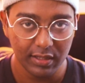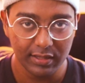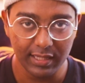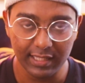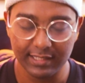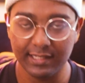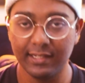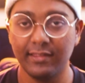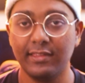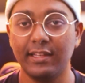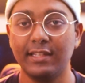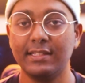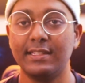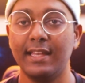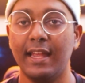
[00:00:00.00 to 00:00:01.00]
there's certain
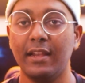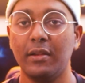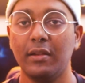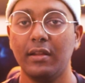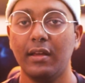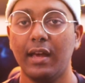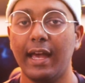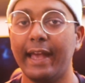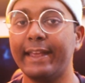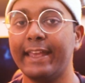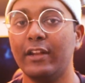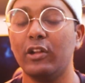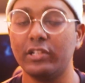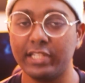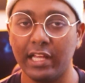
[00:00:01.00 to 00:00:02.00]
things that I
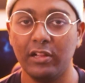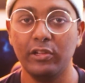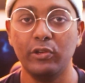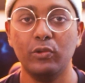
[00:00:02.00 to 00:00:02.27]
cannot tell